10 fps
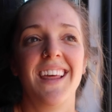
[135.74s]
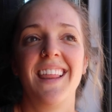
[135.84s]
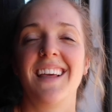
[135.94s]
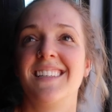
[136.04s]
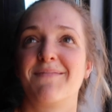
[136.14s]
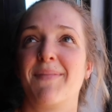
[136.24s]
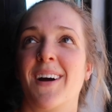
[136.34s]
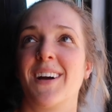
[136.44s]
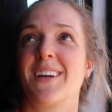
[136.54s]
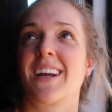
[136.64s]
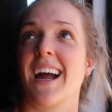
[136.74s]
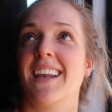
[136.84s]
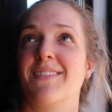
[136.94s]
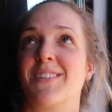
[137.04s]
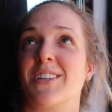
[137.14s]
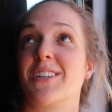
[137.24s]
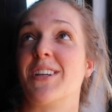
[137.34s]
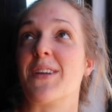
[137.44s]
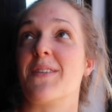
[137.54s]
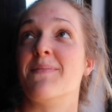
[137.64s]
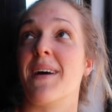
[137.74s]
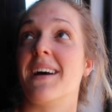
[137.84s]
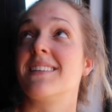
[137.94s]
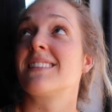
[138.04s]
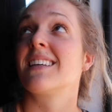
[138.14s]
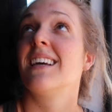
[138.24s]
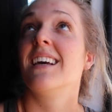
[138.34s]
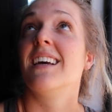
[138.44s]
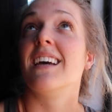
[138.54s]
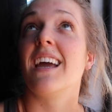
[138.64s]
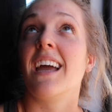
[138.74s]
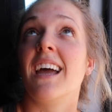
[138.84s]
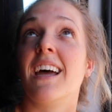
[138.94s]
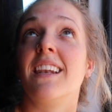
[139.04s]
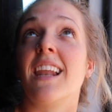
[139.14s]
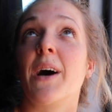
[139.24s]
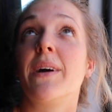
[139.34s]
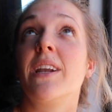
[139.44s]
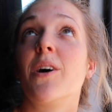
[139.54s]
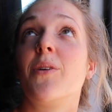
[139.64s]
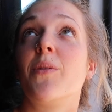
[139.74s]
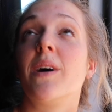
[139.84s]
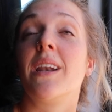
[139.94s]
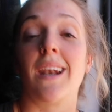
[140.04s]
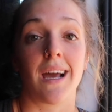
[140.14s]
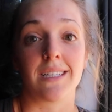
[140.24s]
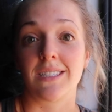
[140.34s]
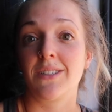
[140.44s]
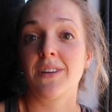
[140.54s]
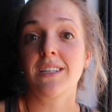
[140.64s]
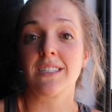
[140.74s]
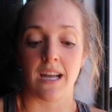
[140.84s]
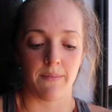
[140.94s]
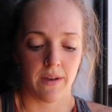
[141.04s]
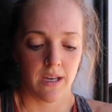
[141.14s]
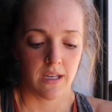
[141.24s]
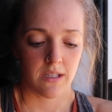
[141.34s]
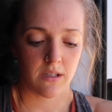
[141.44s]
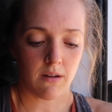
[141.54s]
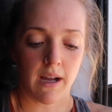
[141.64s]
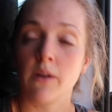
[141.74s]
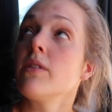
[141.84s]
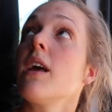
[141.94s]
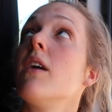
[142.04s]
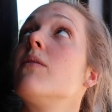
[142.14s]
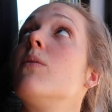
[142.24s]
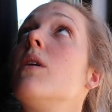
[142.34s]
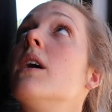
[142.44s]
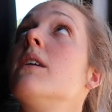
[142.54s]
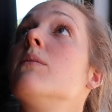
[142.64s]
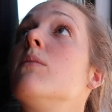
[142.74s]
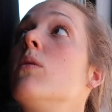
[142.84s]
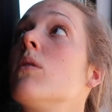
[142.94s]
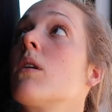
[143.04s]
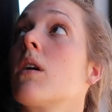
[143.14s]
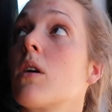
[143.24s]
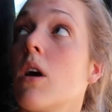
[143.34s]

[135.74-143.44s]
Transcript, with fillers: this part kind of turned into a mess and now I know what not to do next time. So I only have one more